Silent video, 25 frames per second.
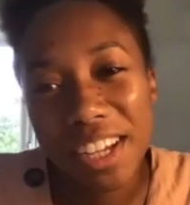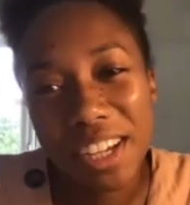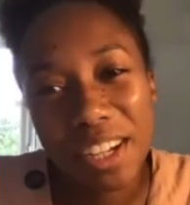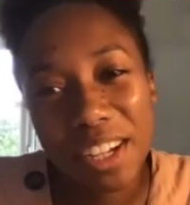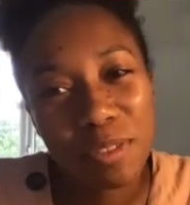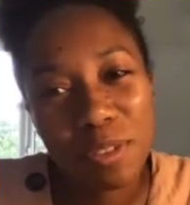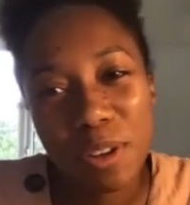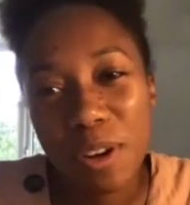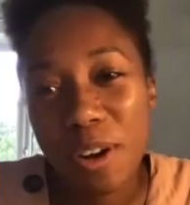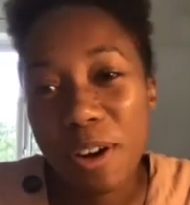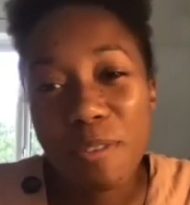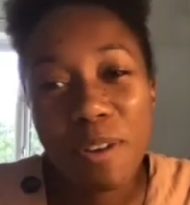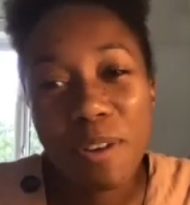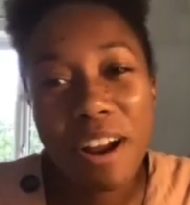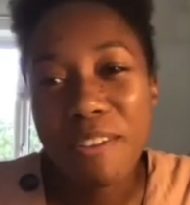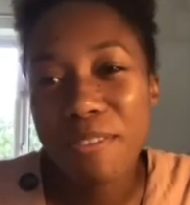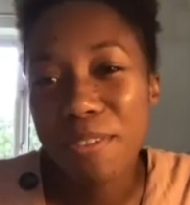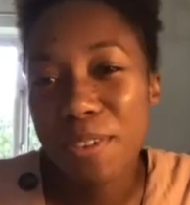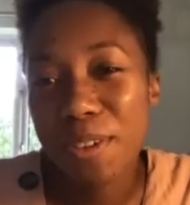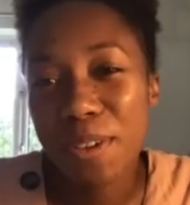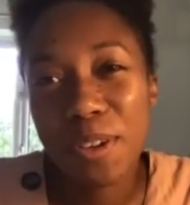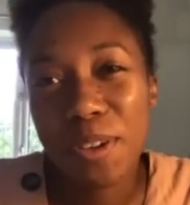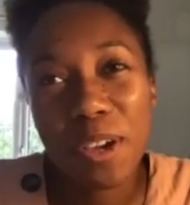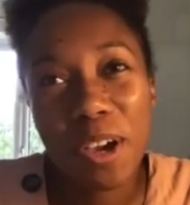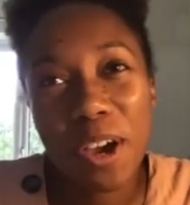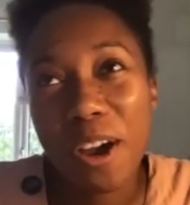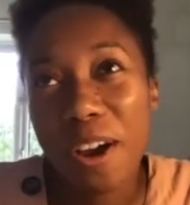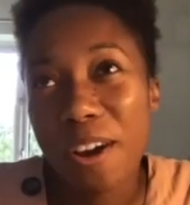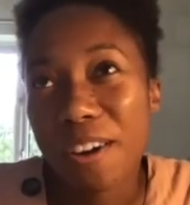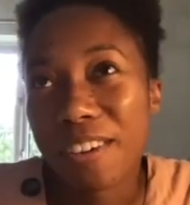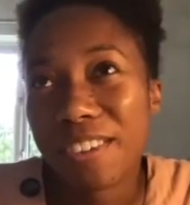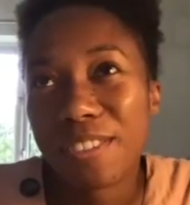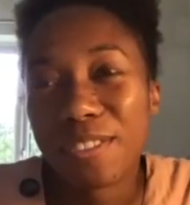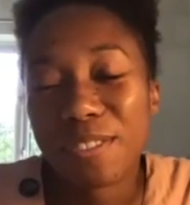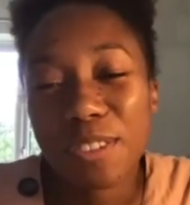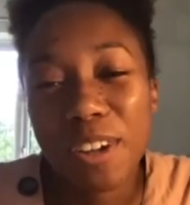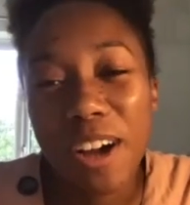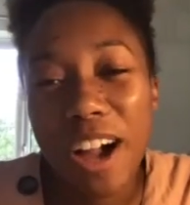Wherever you
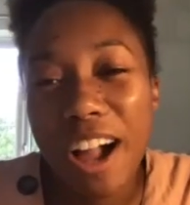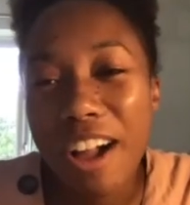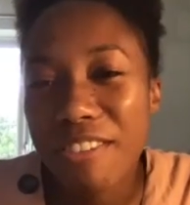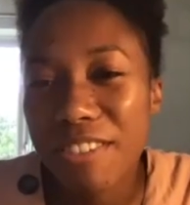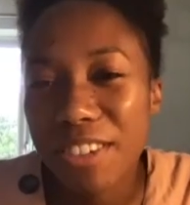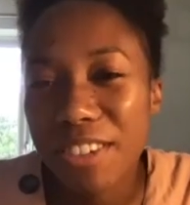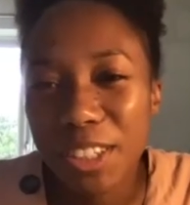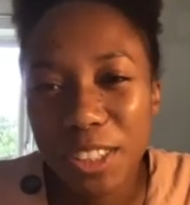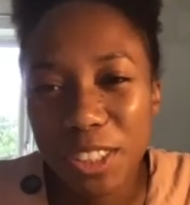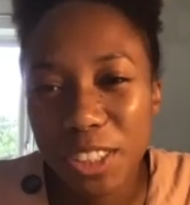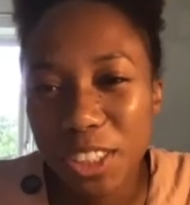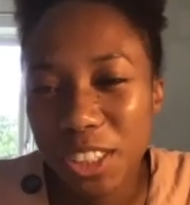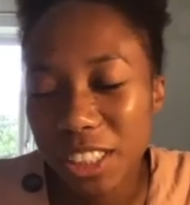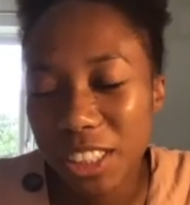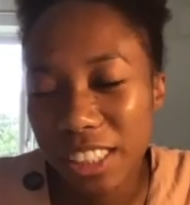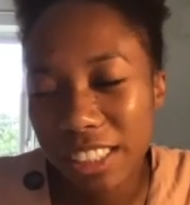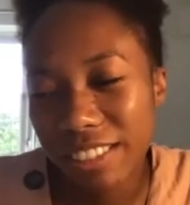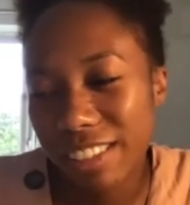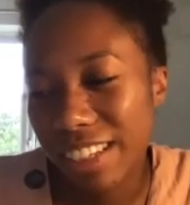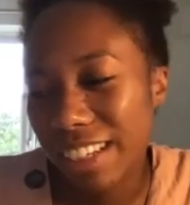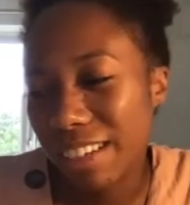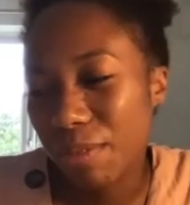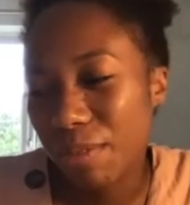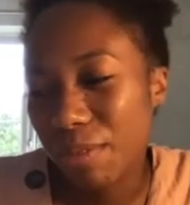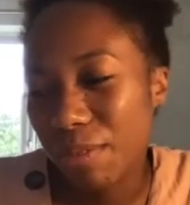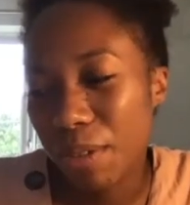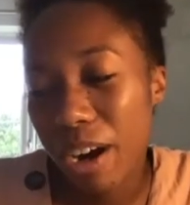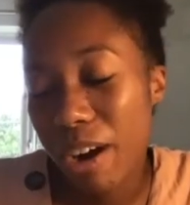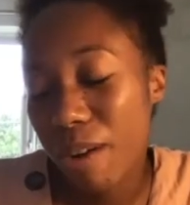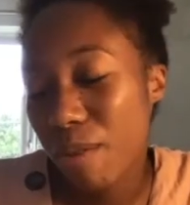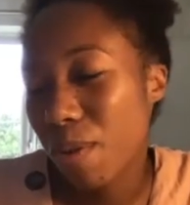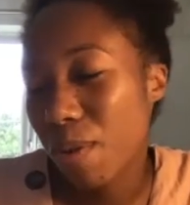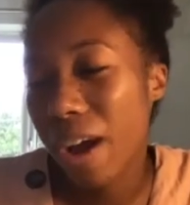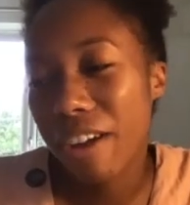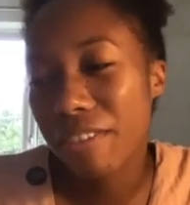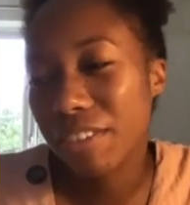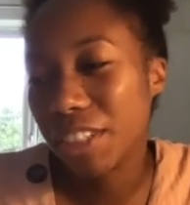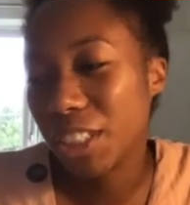go, whatever country you're in,
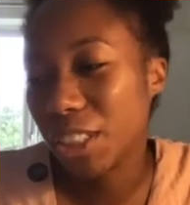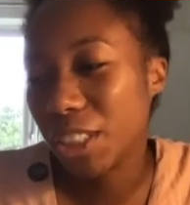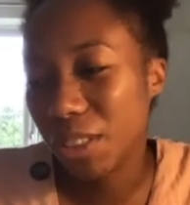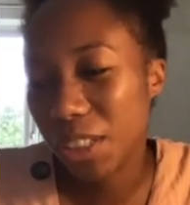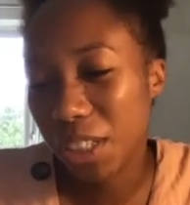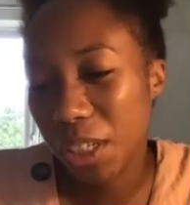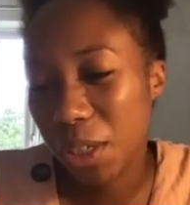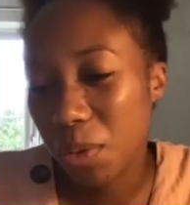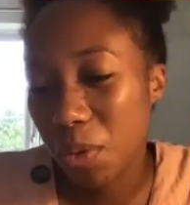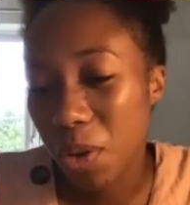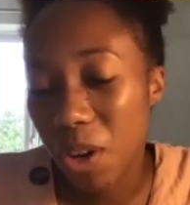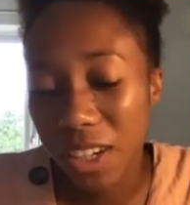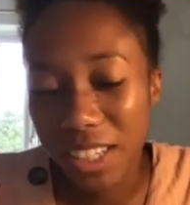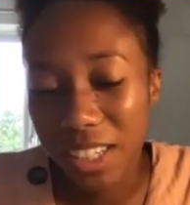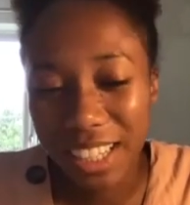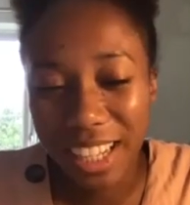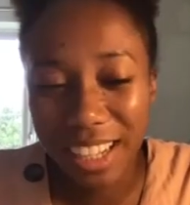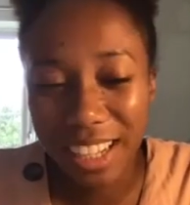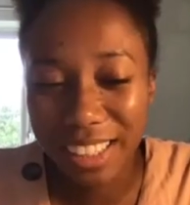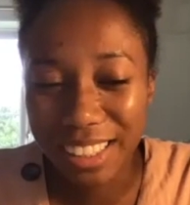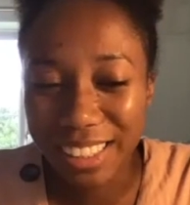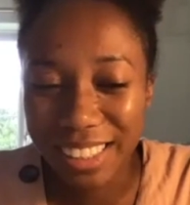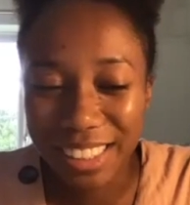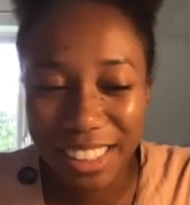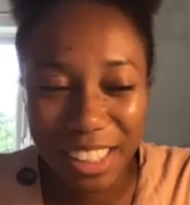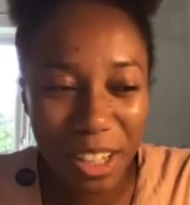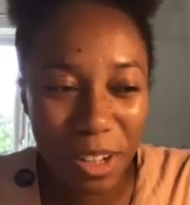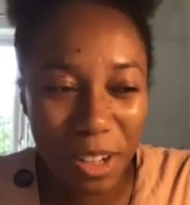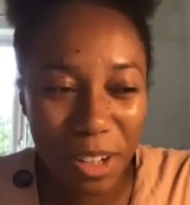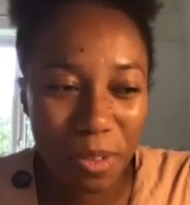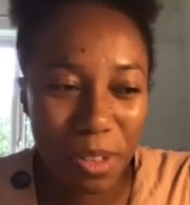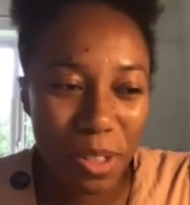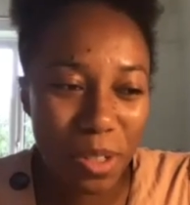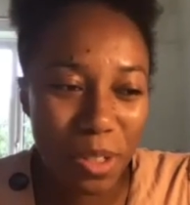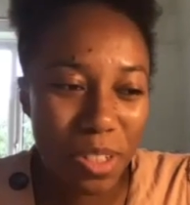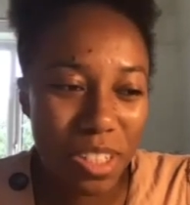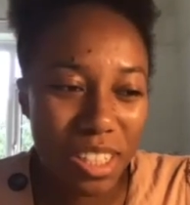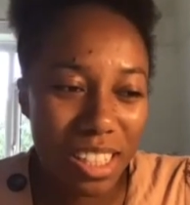whatever street you walk down, you know,
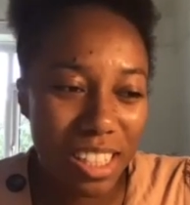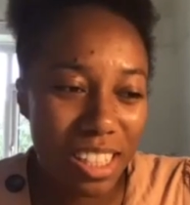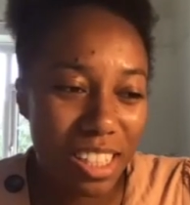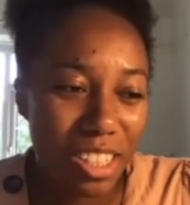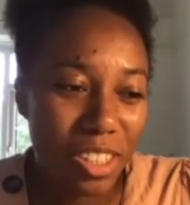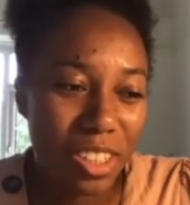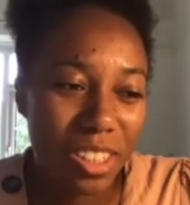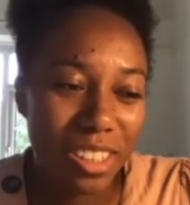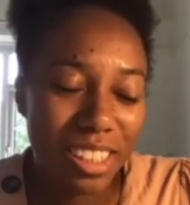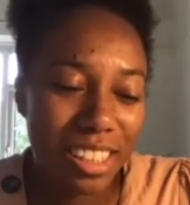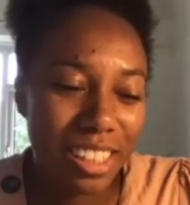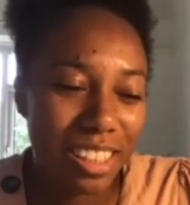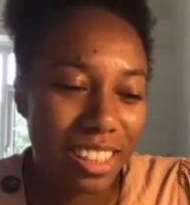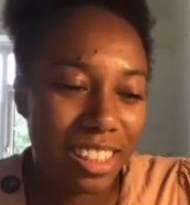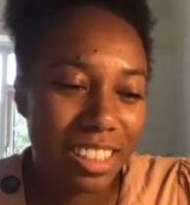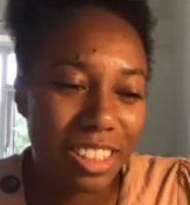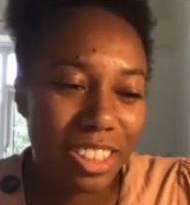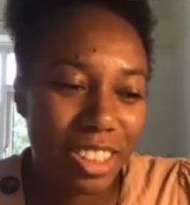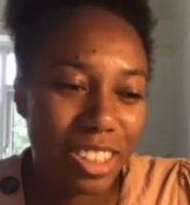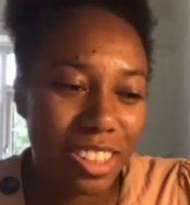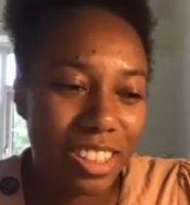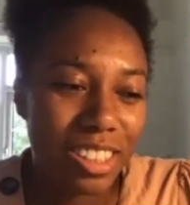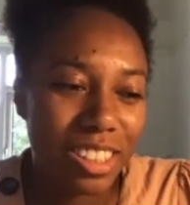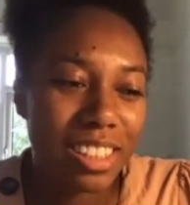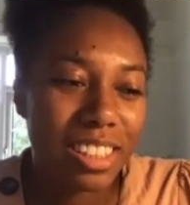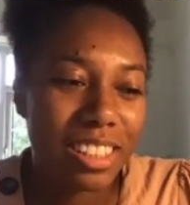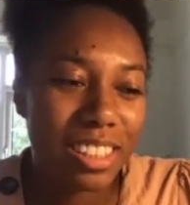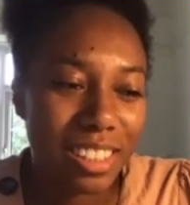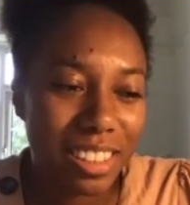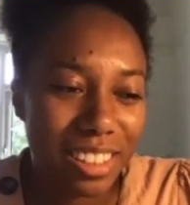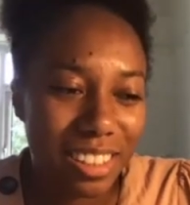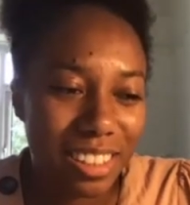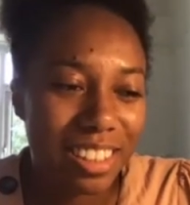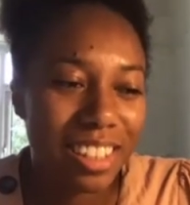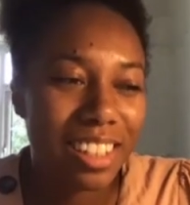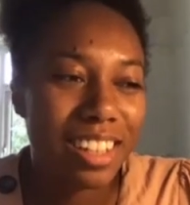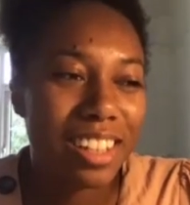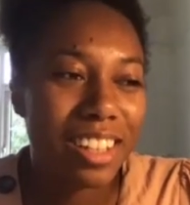when you see each other, there's just
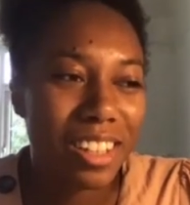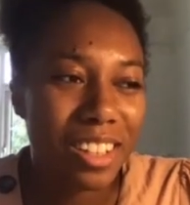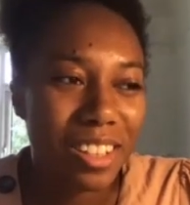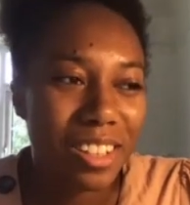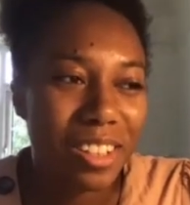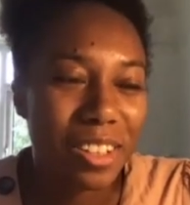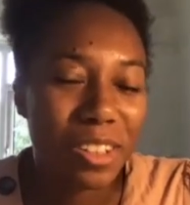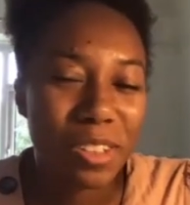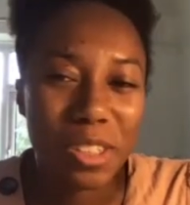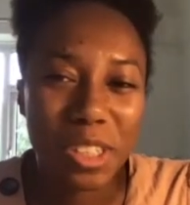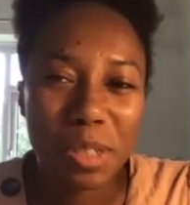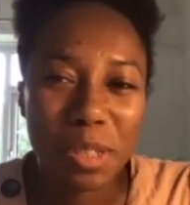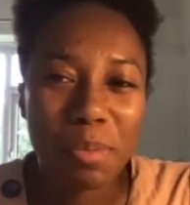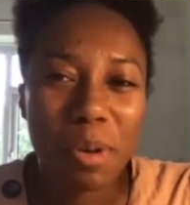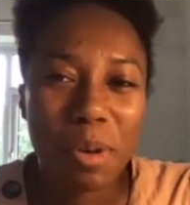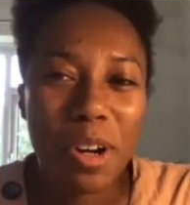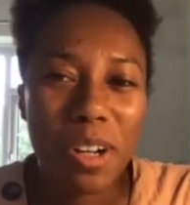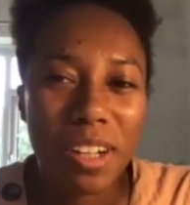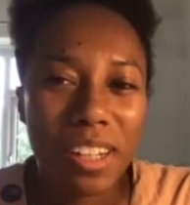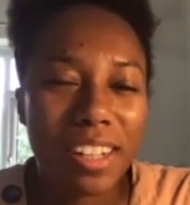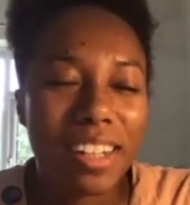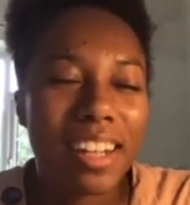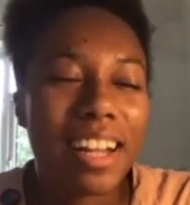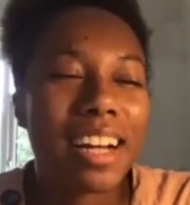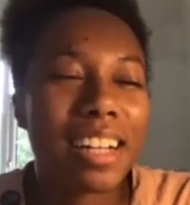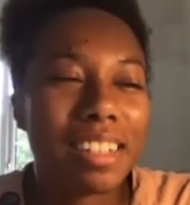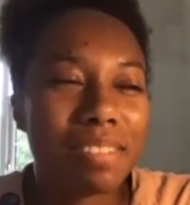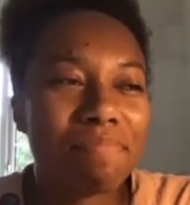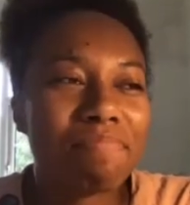this unspoken, like,